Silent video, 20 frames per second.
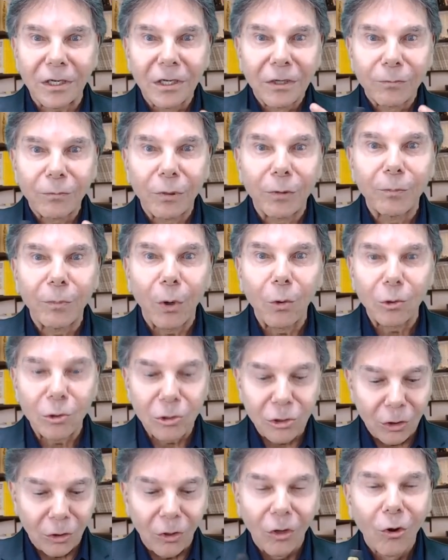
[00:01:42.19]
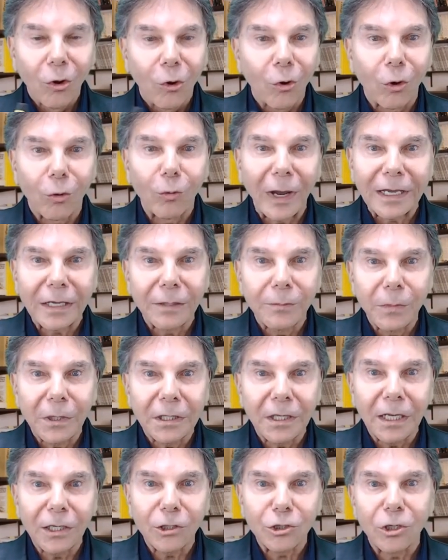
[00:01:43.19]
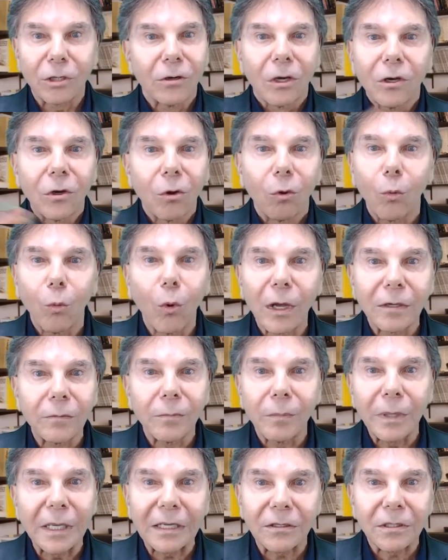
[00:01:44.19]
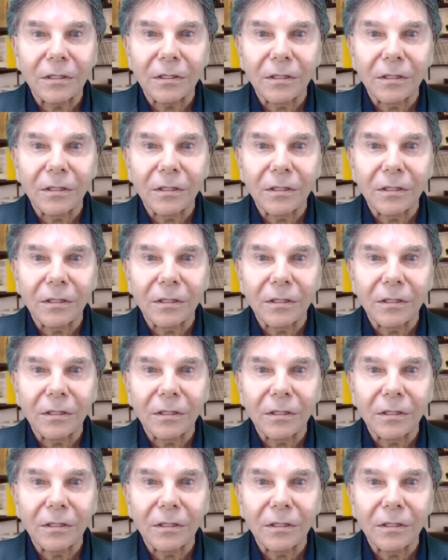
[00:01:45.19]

proposal, or recommendation one bit,